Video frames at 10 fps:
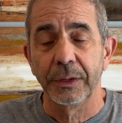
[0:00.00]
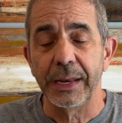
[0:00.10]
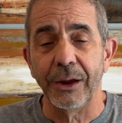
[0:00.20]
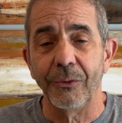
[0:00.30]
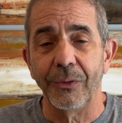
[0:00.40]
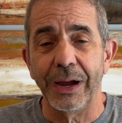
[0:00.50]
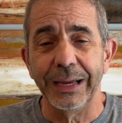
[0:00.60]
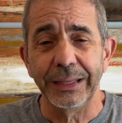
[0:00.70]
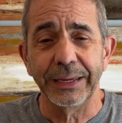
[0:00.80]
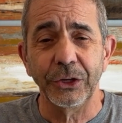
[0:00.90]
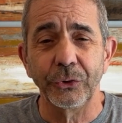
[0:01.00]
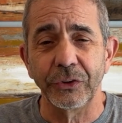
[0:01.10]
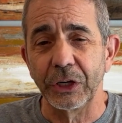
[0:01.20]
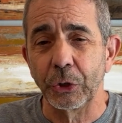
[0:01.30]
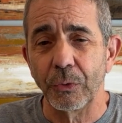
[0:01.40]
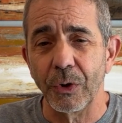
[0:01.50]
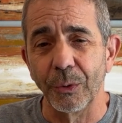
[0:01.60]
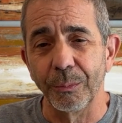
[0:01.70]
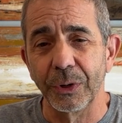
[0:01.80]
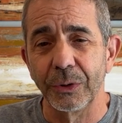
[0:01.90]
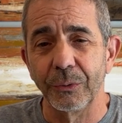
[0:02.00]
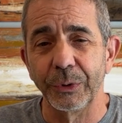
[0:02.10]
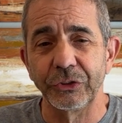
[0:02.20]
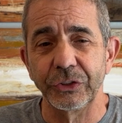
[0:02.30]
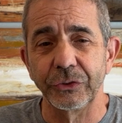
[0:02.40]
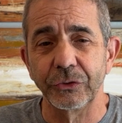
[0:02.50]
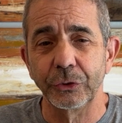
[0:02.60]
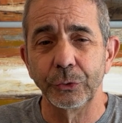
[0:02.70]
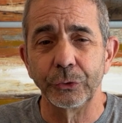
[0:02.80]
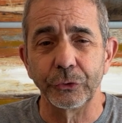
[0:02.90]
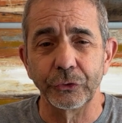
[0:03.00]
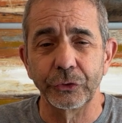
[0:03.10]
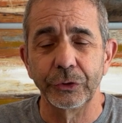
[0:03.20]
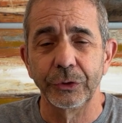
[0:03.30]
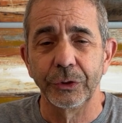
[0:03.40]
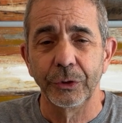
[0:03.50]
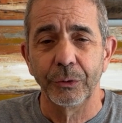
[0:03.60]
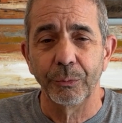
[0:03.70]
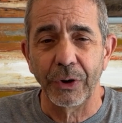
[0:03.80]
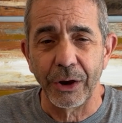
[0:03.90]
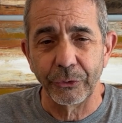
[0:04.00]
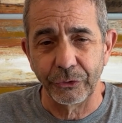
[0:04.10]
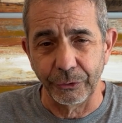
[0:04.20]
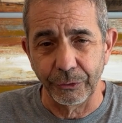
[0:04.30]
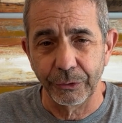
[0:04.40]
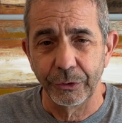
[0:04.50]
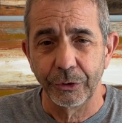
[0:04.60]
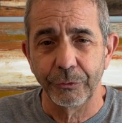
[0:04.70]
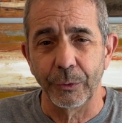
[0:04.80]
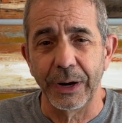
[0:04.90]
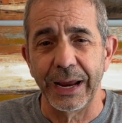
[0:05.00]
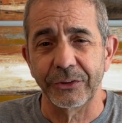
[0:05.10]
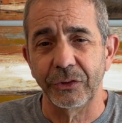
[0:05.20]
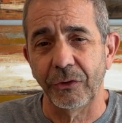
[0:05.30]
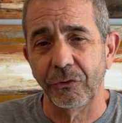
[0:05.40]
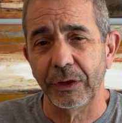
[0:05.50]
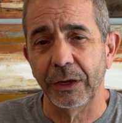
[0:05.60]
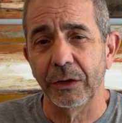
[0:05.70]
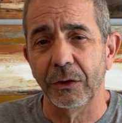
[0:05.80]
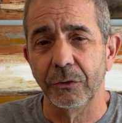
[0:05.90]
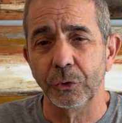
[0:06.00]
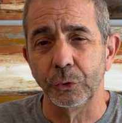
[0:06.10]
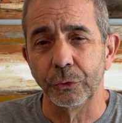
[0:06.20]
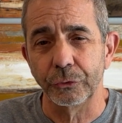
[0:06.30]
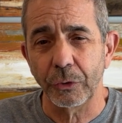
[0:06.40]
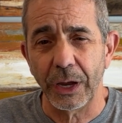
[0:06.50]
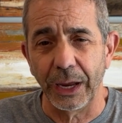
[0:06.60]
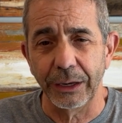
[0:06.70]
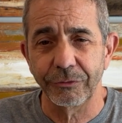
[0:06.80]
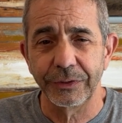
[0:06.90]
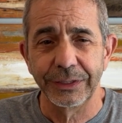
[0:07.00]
Now, I like using Chrome, which is Google's browser for accessing Google Drive.